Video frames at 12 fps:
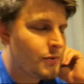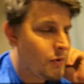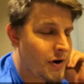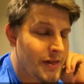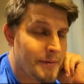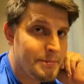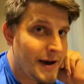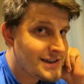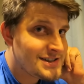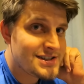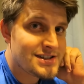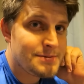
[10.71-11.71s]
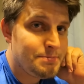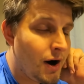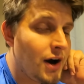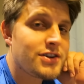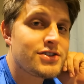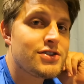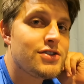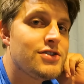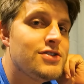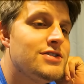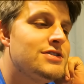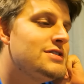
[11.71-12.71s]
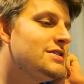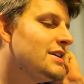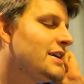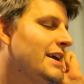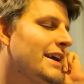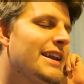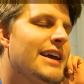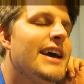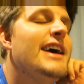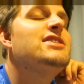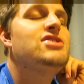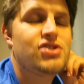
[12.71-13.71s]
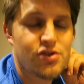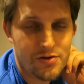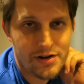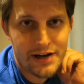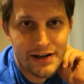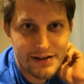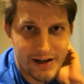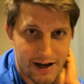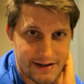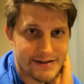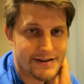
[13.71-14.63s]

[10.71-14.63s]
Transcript: one of the best boxers in history, died